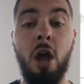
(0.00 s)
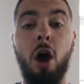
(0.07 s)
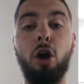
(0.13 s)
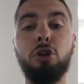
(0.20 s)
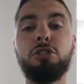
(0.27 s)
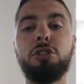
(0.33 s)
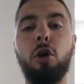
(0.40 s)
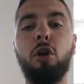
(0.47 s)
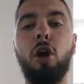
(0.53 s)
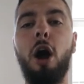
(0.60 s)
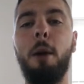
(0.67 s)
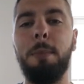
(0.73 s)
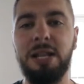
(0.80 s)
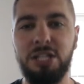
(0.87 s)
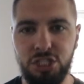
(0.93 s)
Also,
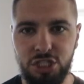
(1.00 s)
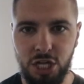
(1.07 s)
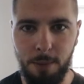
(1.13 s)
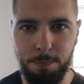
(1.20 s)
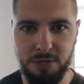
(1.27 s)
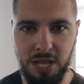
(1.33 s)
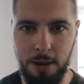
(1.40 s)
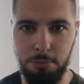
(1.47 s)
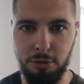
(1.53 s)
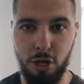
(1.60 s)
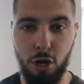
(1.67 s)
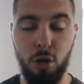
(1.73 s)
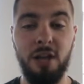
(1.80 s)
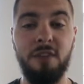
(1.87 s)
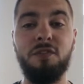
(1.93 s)
comment jump down
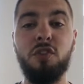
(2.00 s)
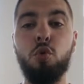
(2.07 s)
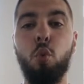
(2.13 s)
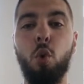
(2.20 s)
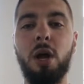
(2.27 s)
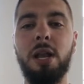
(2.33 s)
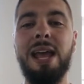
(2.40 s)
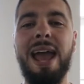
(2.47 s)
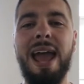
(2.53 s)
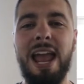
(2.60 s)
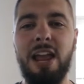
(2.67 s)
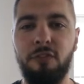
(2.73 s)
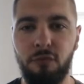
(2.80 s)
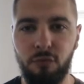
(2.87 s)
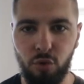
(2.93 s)
below if you want
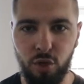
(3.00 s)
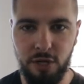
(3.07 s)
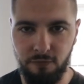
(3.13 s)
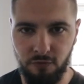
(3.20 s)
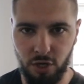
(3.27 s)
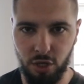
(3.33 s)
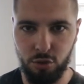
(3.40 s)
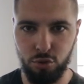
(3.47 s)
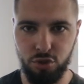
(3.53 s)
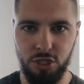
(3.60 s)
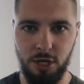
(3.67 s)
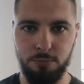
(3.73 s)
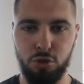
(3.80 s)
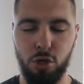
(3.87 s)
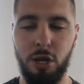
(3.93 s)
a free vertical
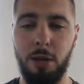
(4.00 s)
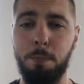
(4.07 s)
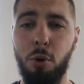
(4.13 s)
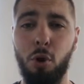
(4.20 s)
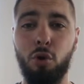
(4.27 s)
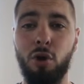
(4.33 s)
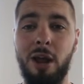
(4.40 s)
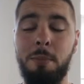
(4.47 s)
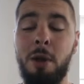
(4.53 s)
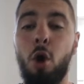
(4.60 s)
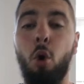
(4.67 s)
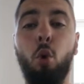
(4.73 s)
jump training program,